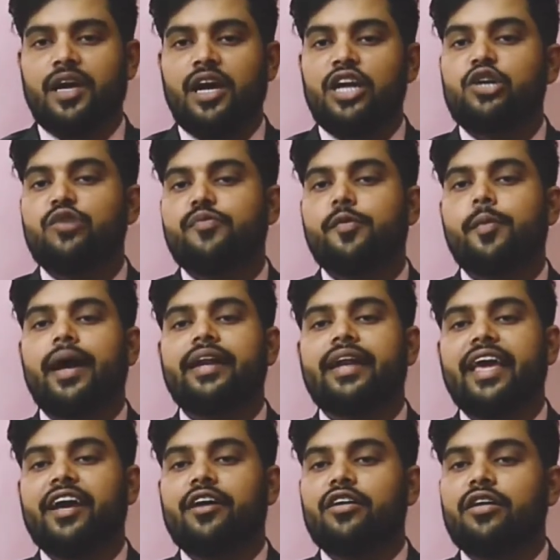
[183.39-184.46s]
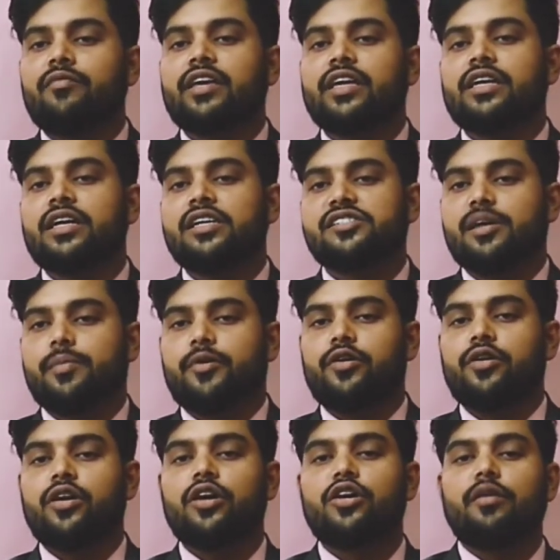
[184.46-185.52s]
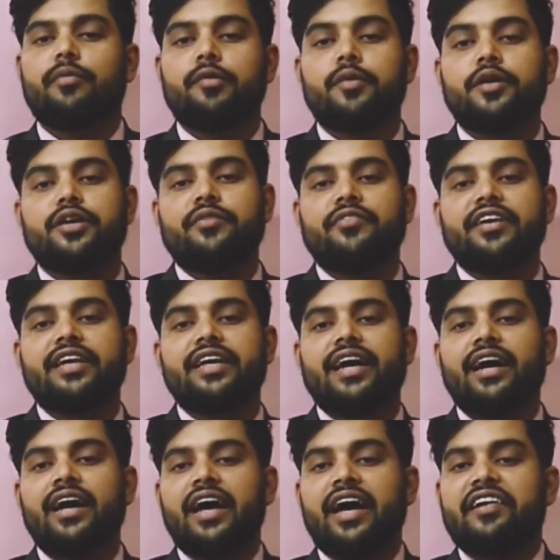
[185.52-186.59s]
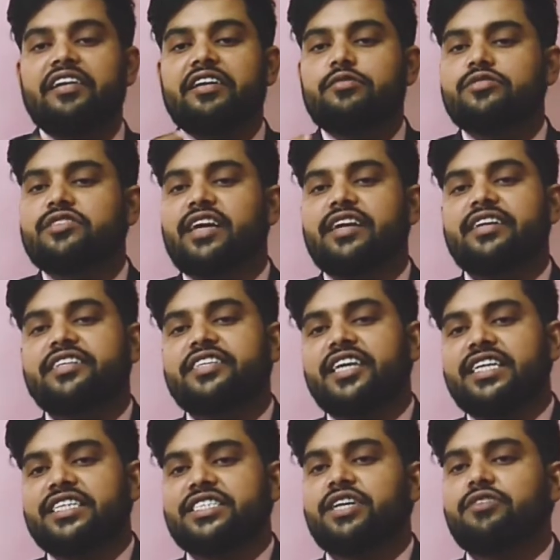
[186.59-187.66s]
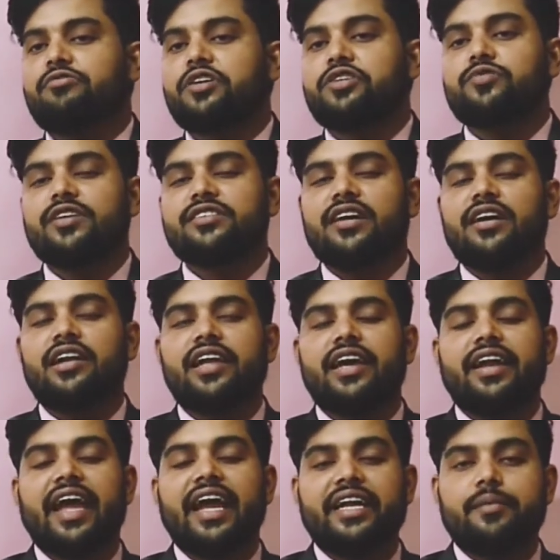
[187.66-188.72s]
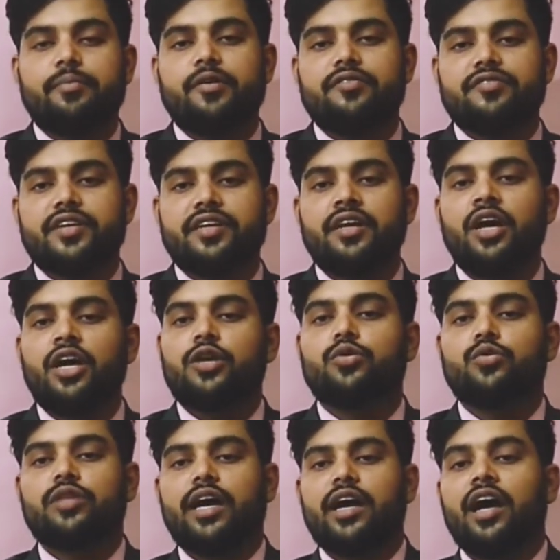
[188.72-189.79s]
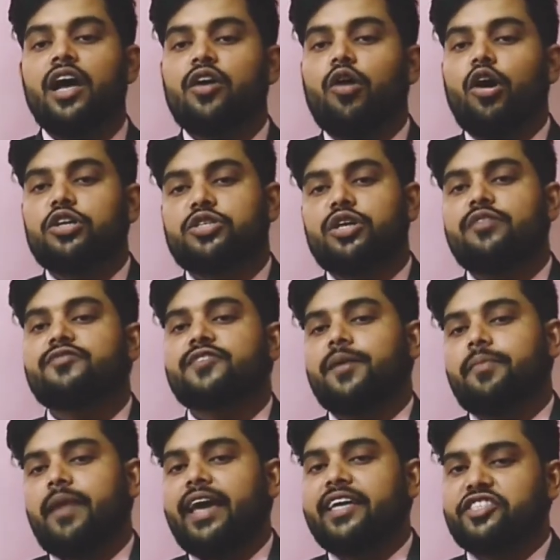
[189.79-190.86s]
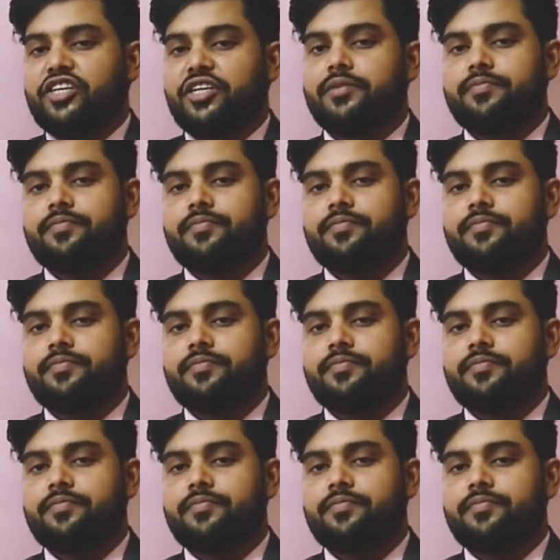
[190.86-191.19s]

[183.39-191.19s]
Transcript: To provide economic support, Government of India reduced the GST, which was earlier 80%, to the cost of supply chain.